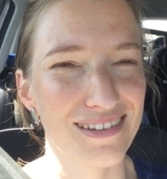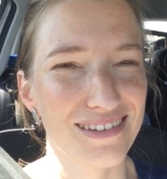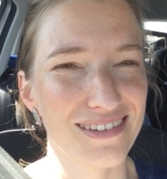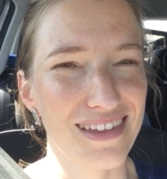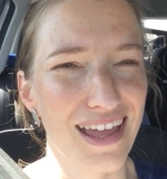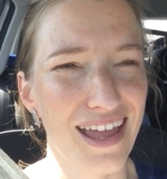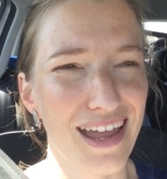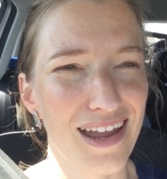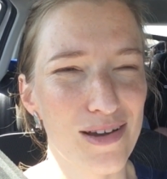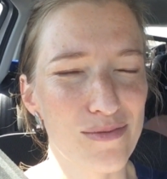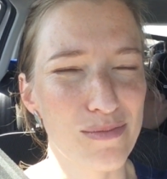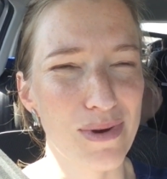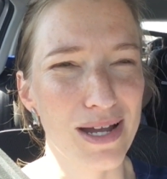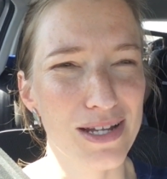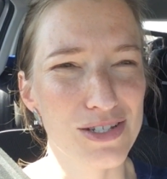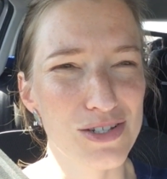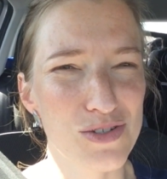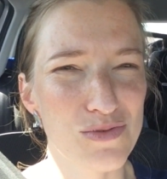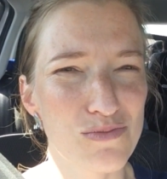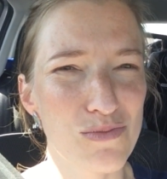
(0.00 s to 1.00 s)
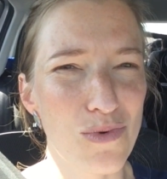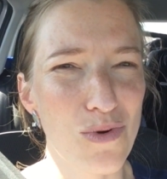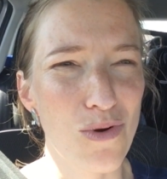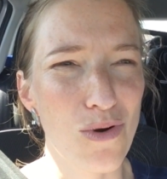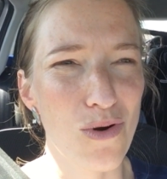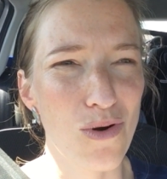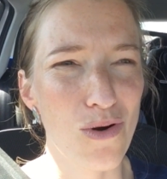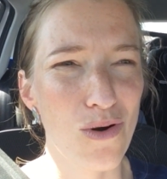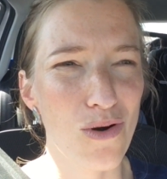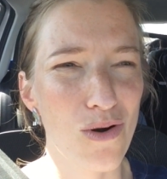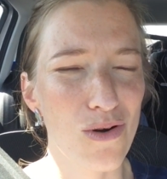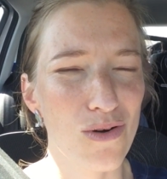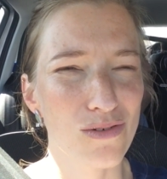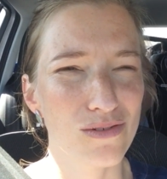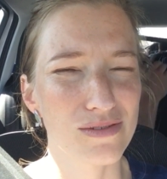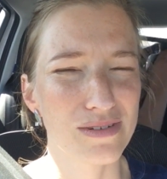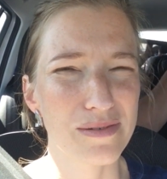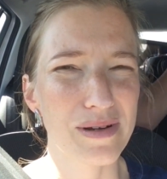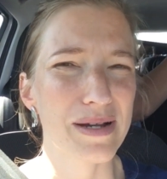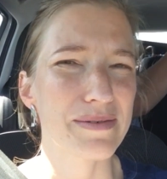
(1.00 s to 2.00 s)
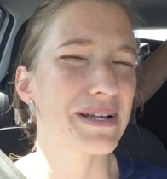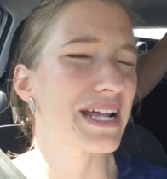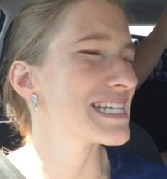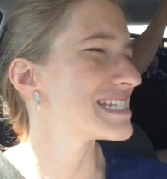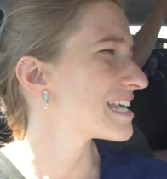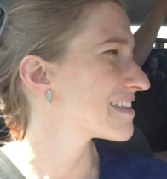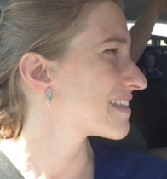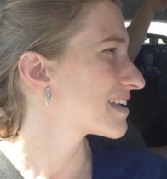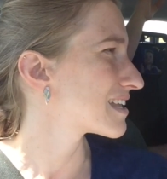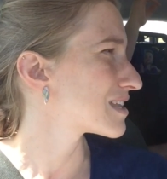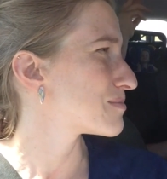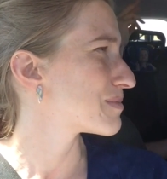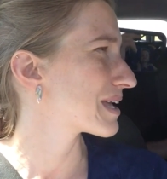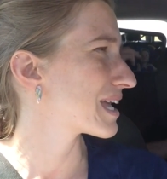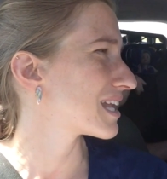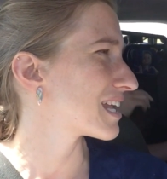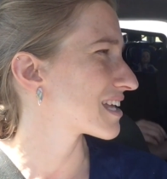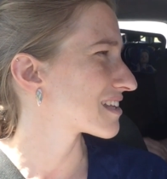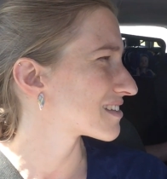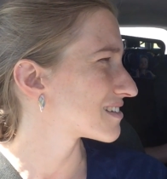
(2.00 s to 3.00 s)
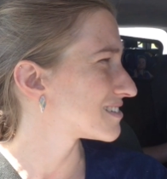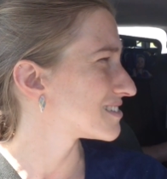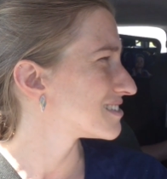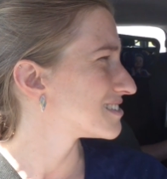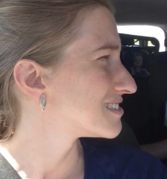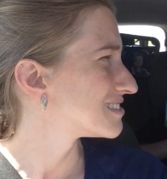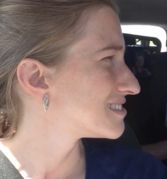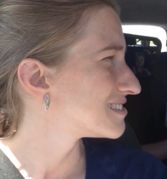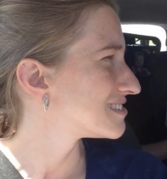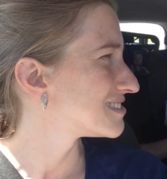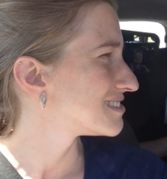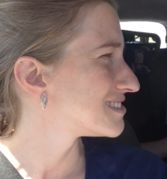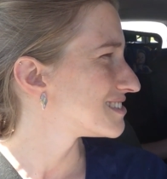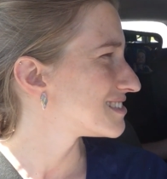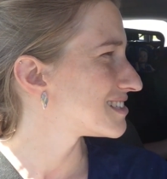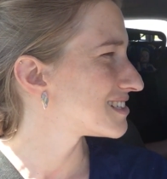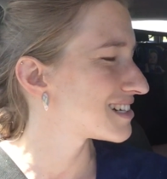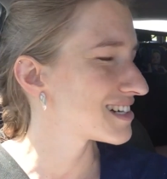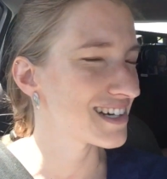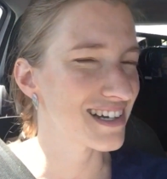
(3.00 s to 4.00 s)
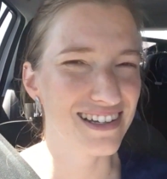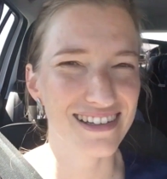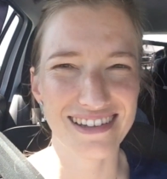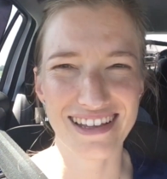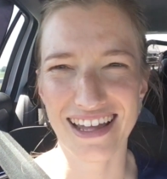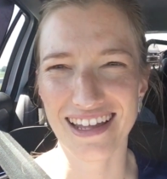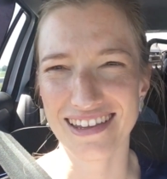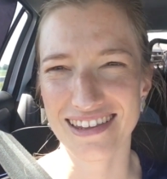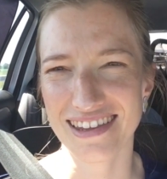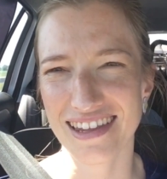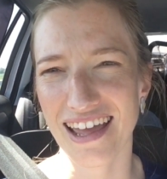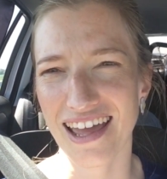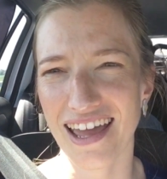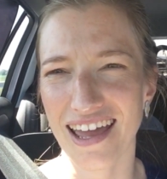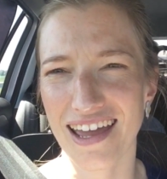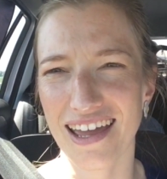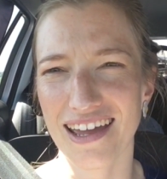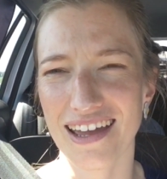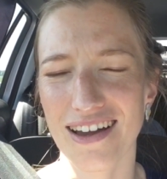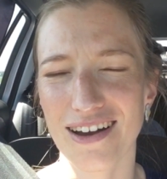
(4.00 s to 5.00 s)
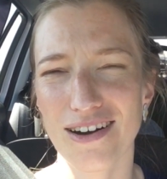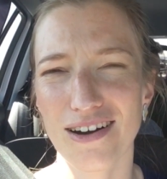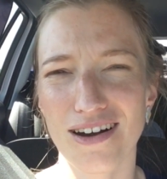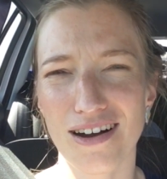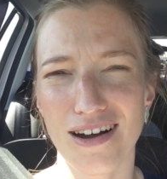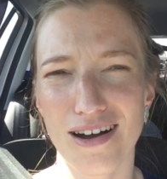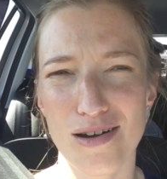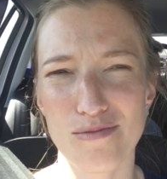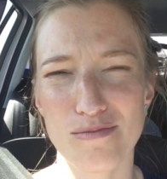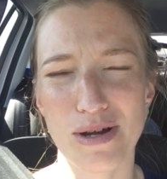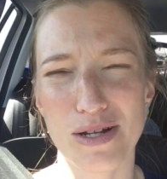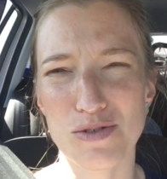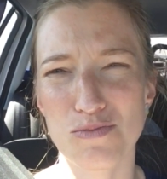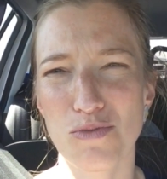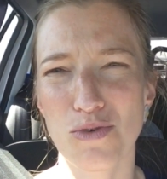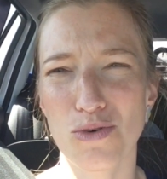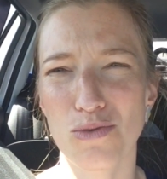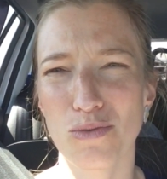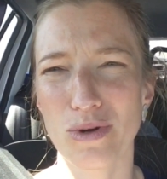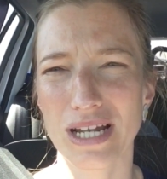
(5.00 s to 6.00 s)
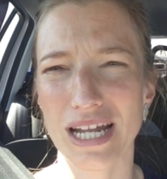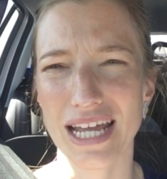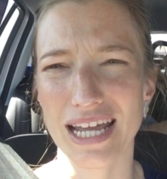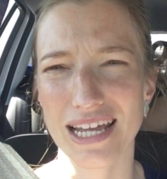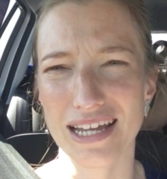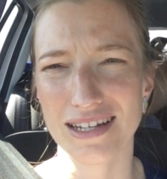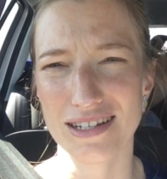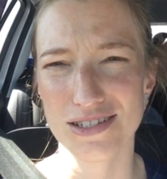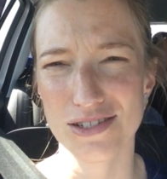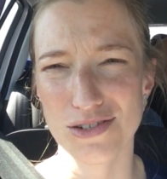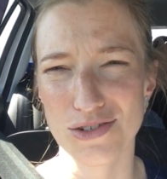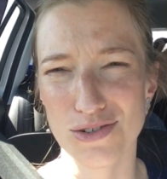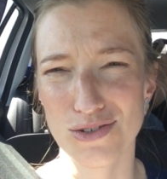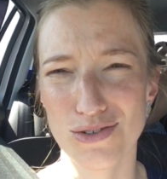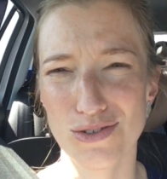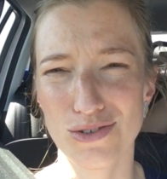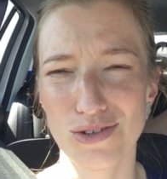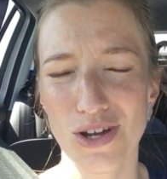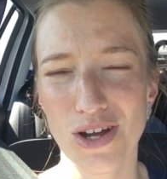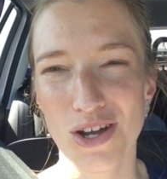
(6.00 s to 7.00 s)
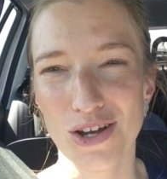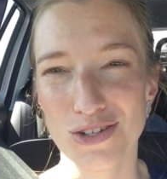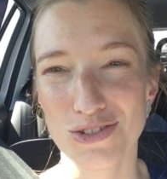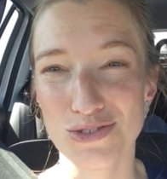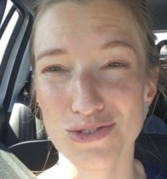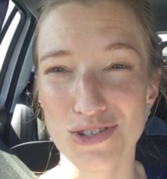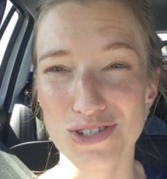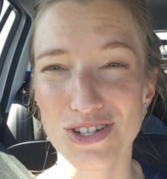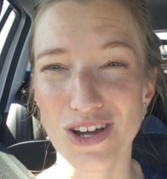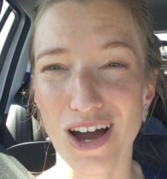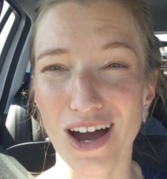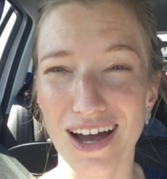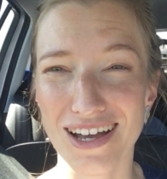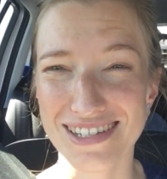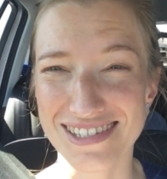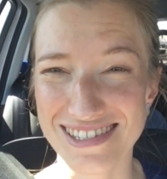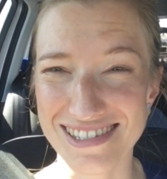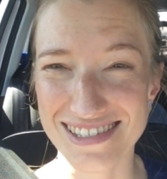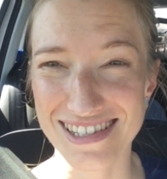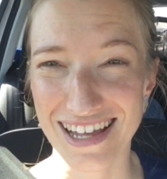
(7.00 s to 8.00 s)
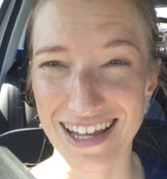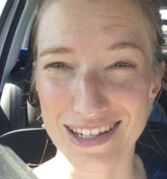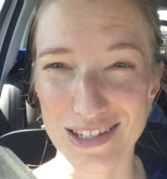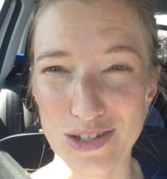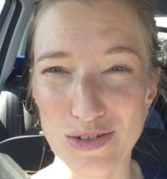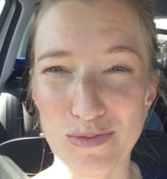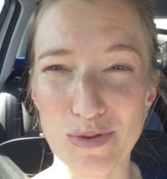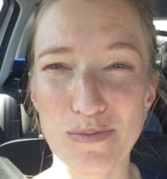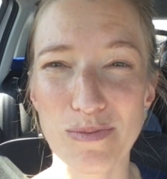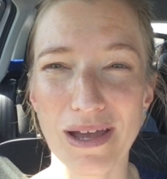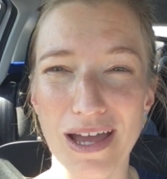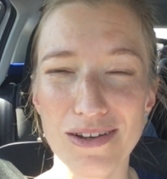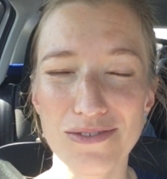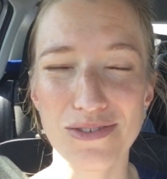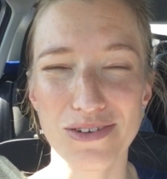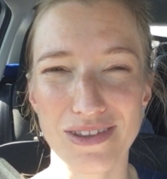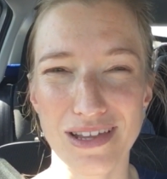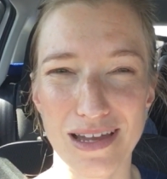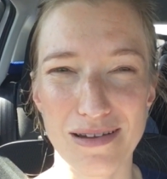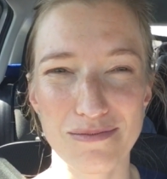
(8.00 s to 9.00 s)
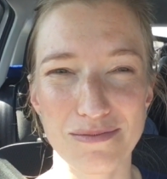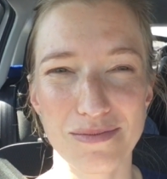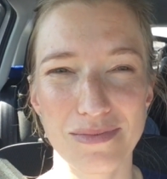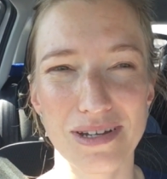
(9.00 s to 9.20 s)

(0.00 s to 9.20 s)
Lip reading: They're much more, but I said that in the beginning though, that they are much more willing to do the tasks that you prepared for them.